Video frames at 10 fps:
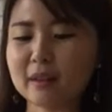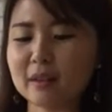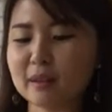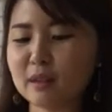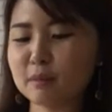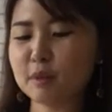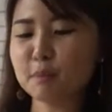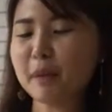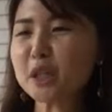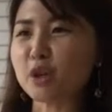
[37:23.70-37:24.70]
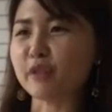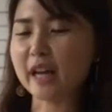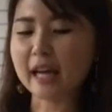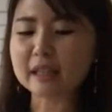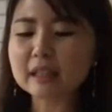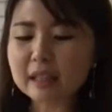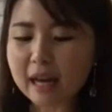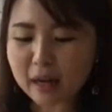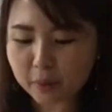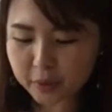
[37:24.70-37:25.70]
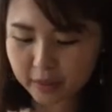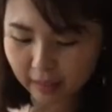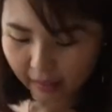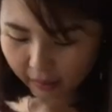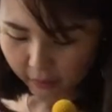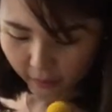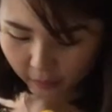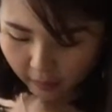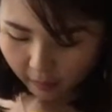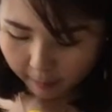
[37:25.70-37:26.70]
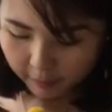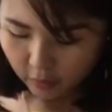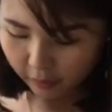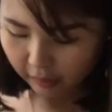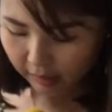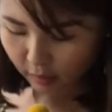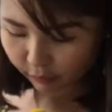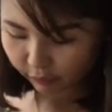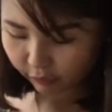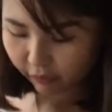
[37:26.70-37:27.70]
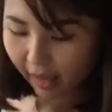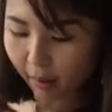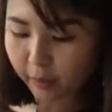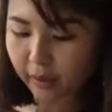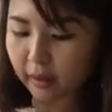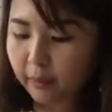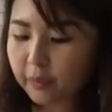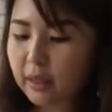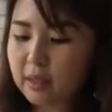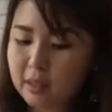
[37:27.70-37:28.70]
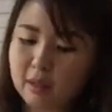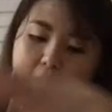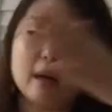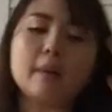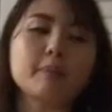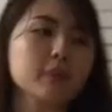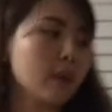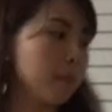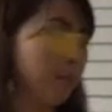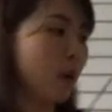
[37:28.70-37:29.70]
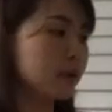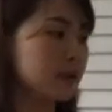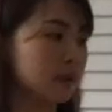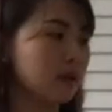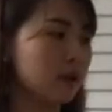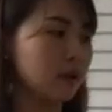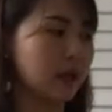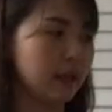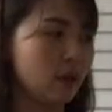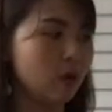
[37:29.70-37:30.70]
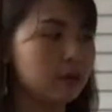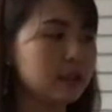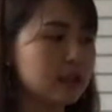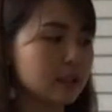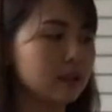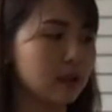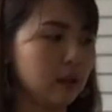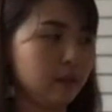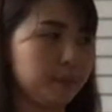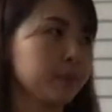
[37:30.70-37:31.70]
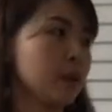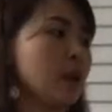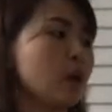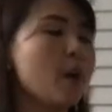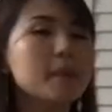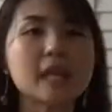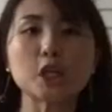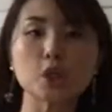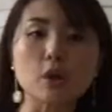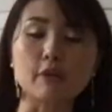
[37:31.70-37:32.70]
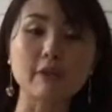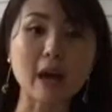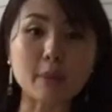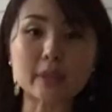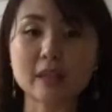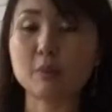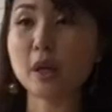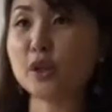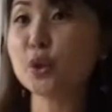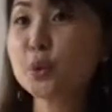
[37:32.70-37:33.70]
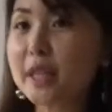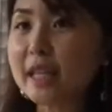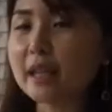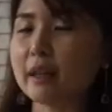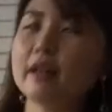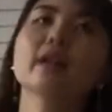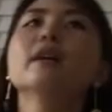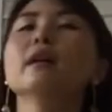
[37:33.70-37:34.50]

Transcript: splash of color lah, I would say. You know. So this flower, this box, okay, or this combination of flowers that we are using here